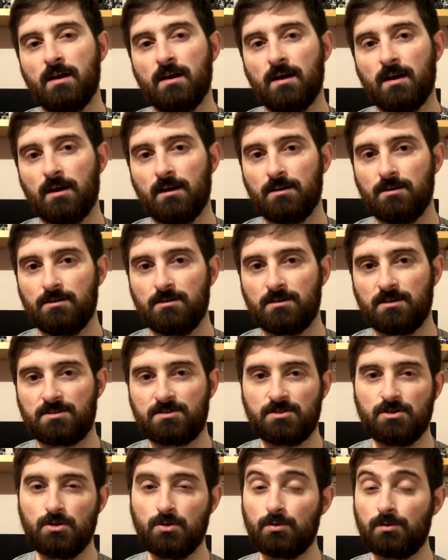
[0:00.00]
and
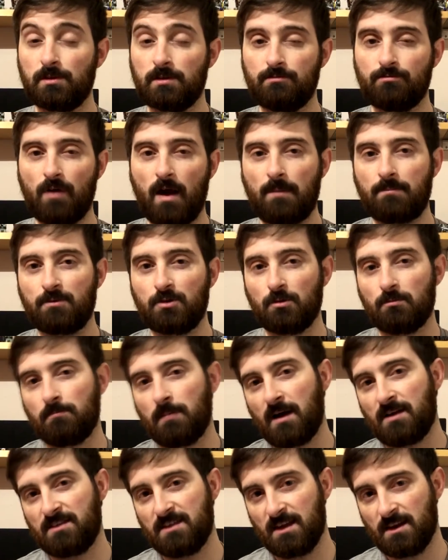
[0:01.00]
it's usually wrapped up
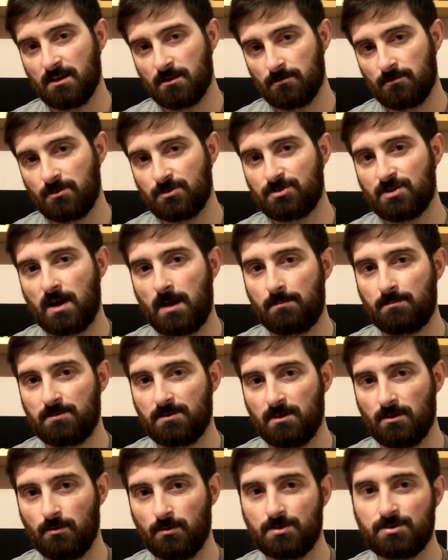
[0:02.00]
by the end of the
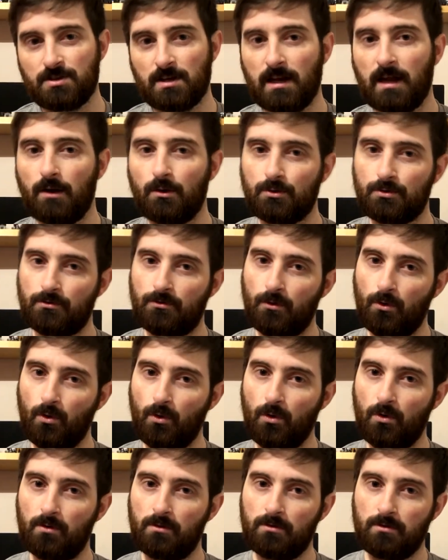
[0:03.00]
chapter, which allows
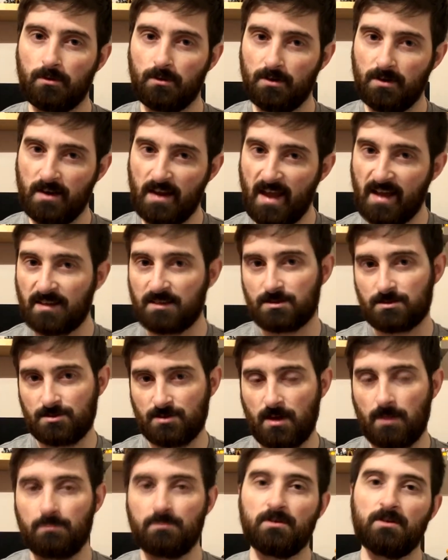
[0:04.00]
for the next
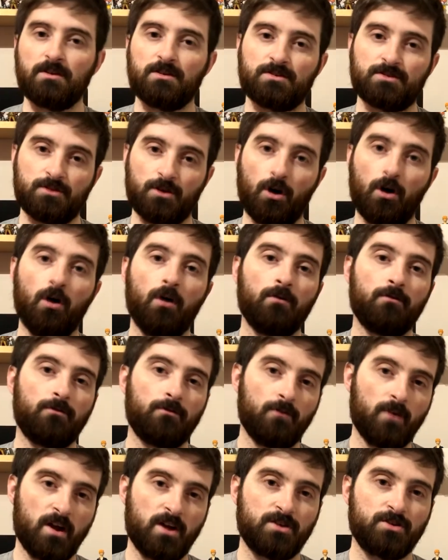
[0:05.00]
chapter to start off
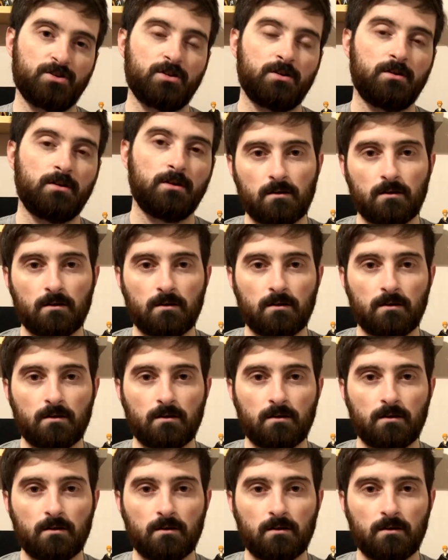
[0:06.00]
fresh.